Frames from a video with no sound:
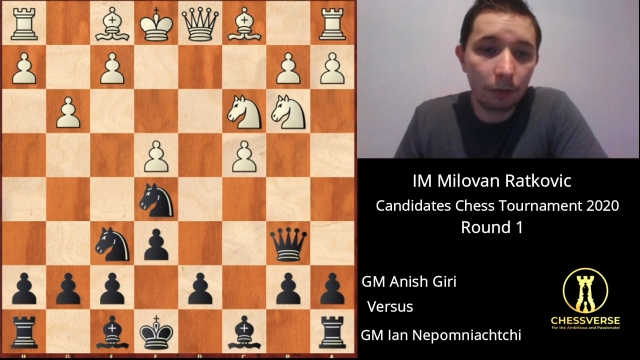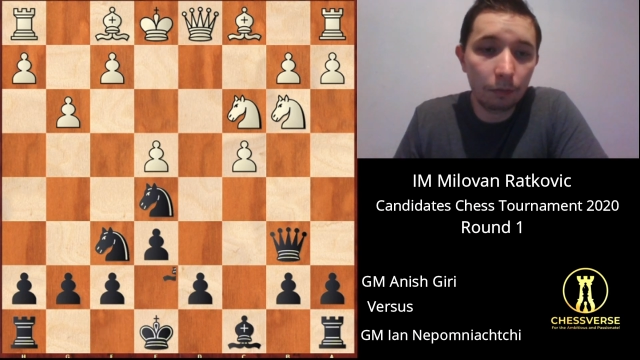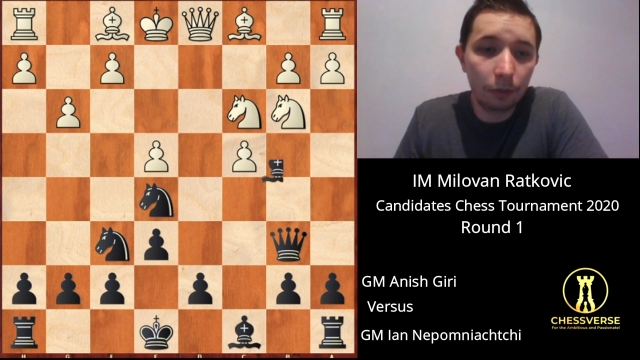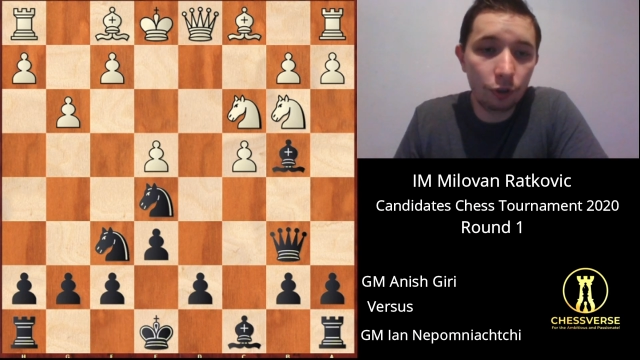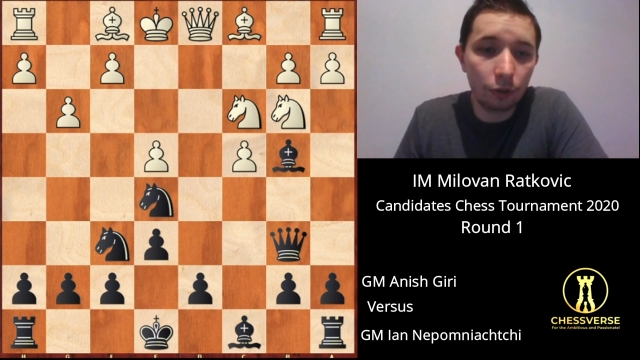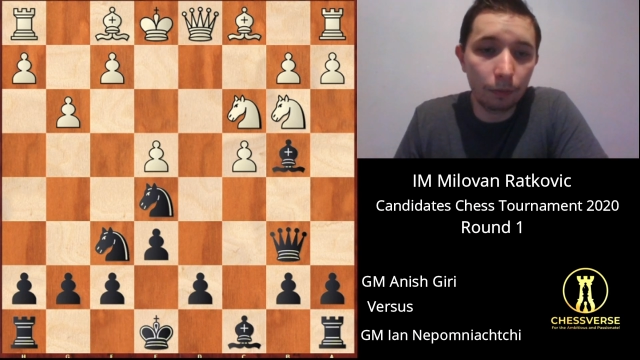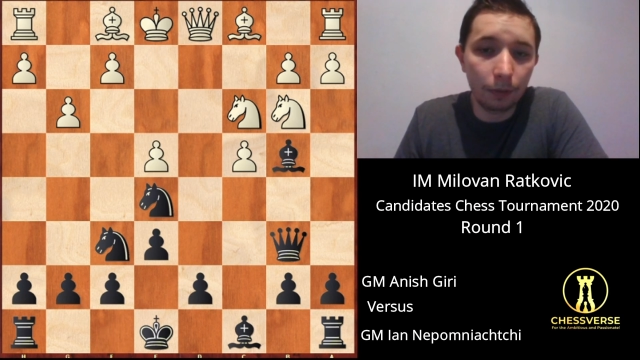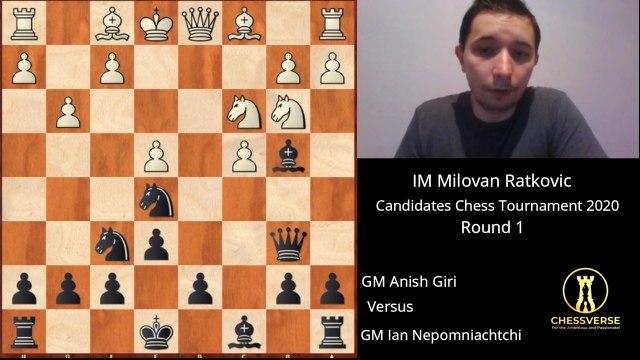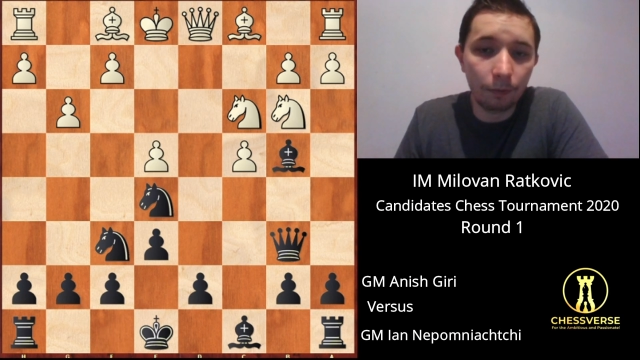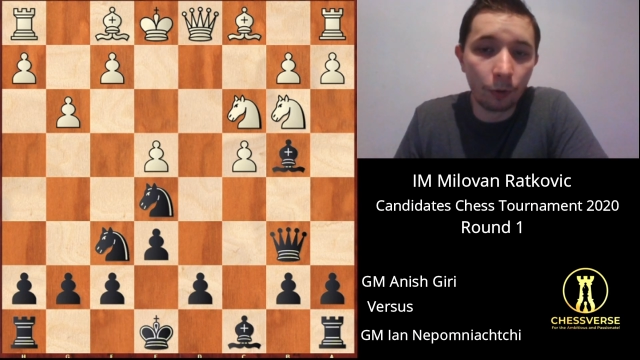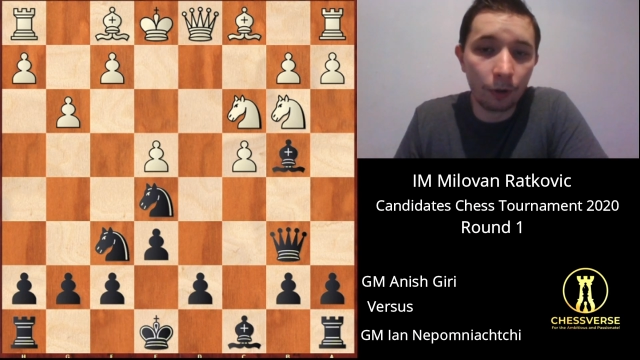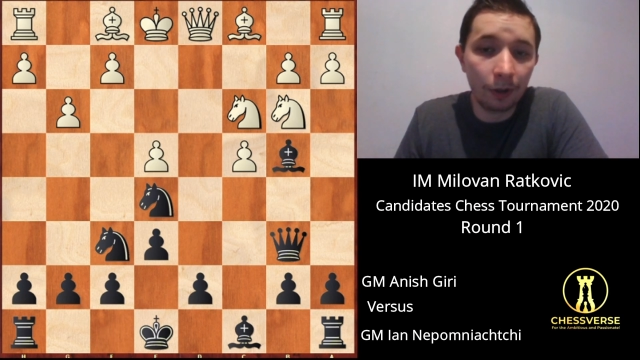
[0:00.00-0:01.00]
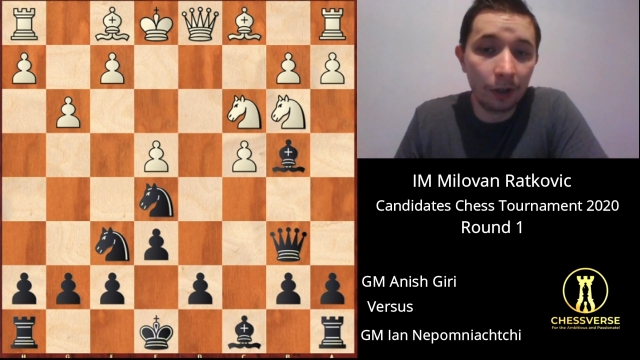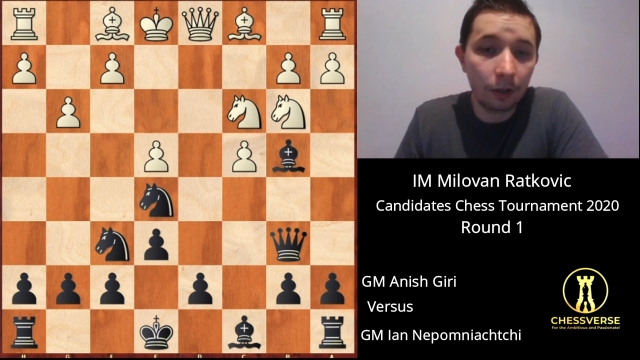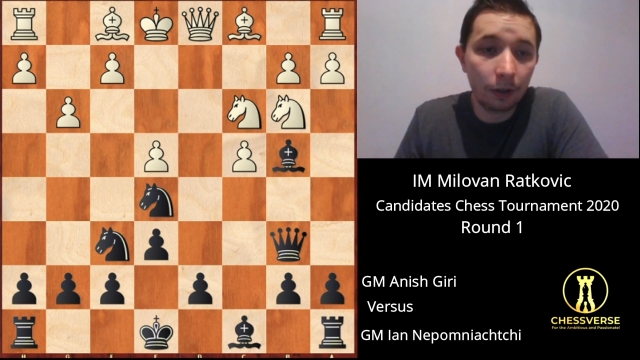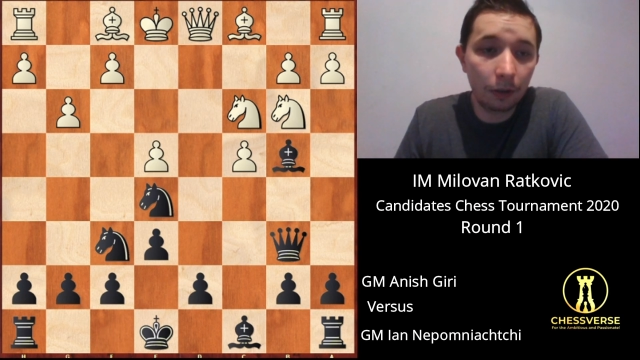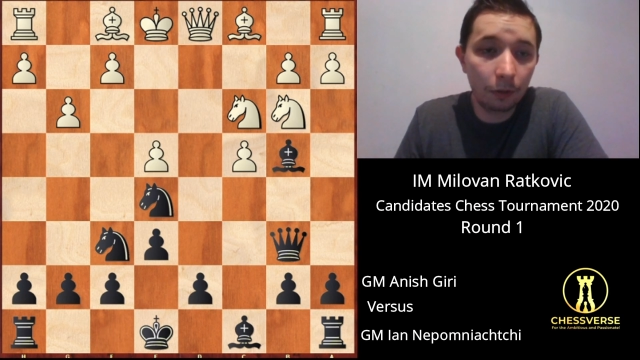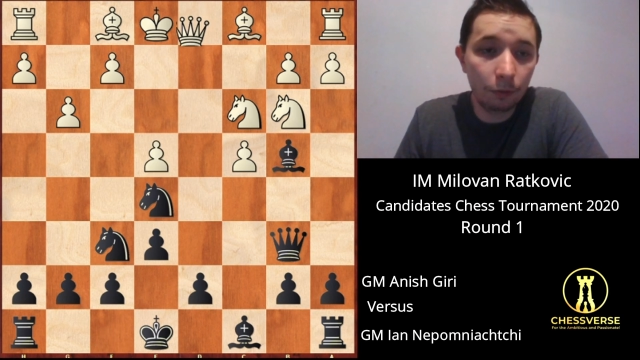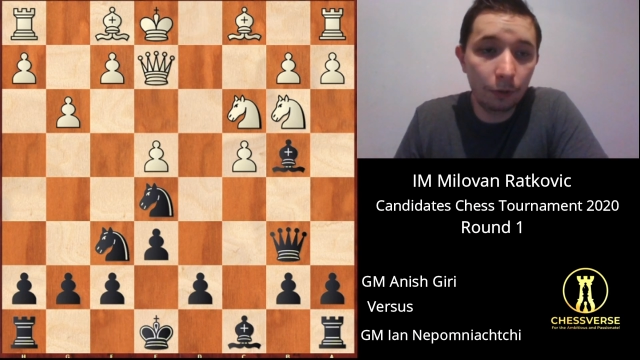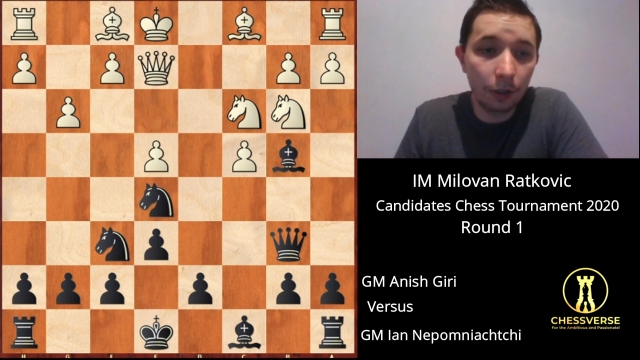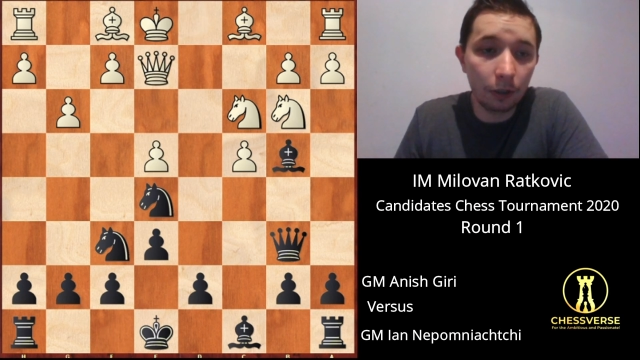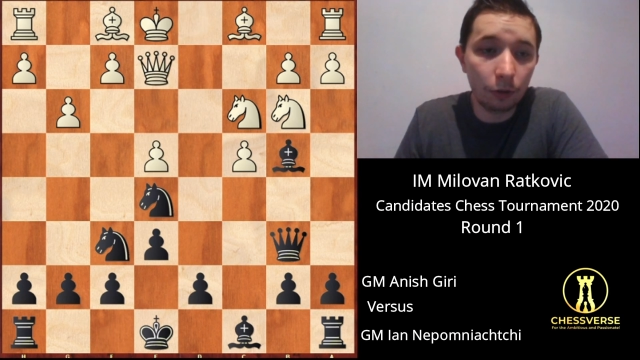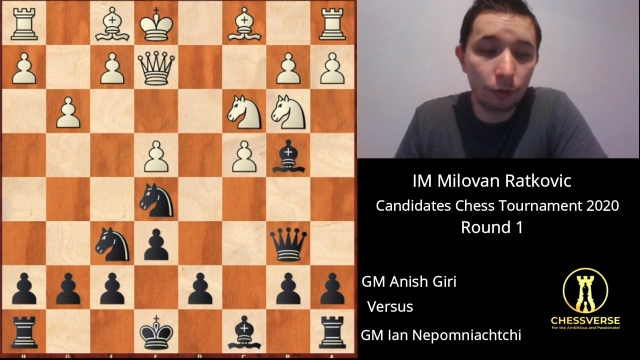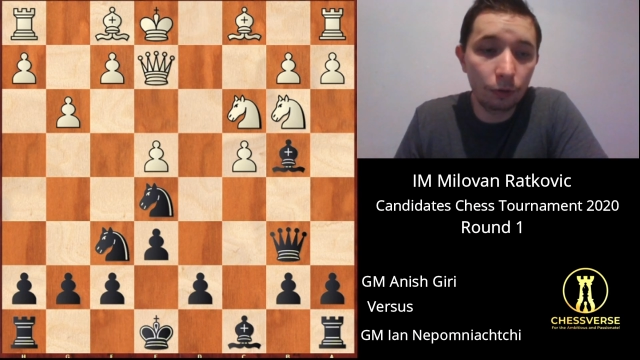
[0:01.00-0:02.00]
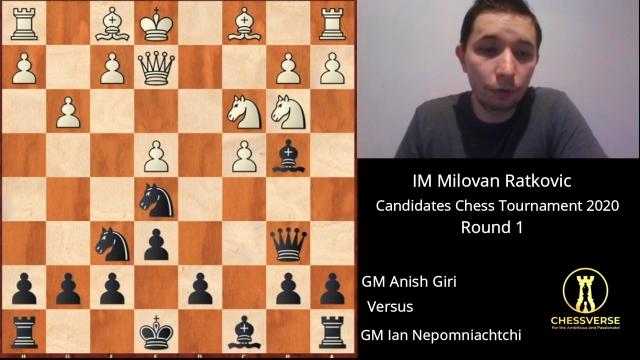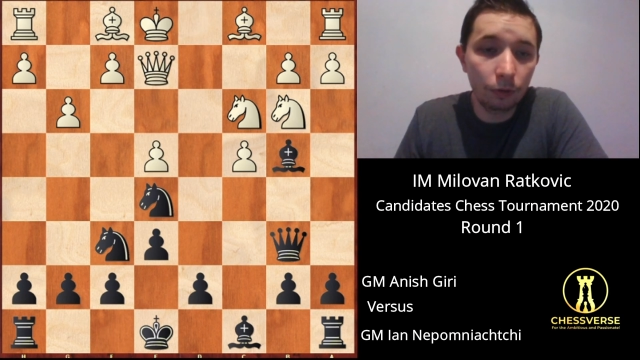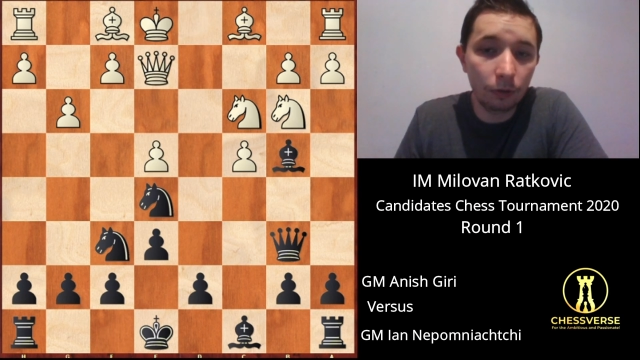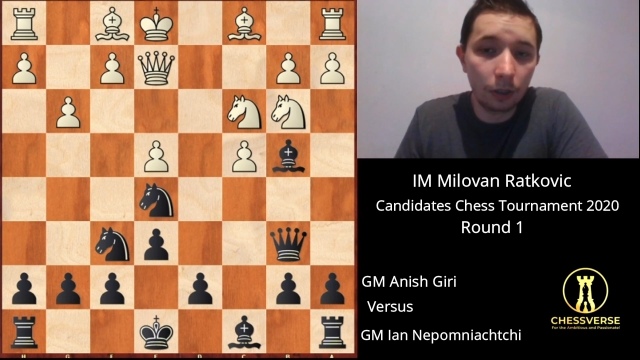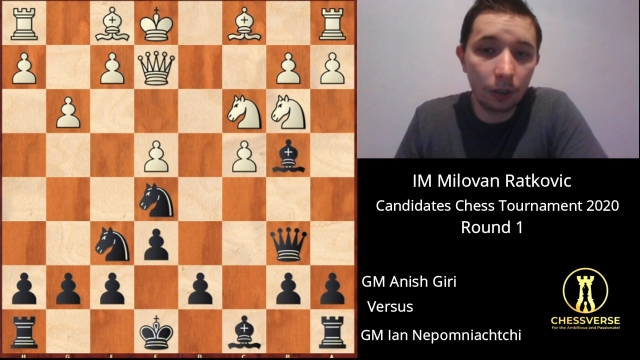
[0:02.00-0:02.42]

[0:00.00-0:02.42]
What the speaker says: bishop b4, queen e2,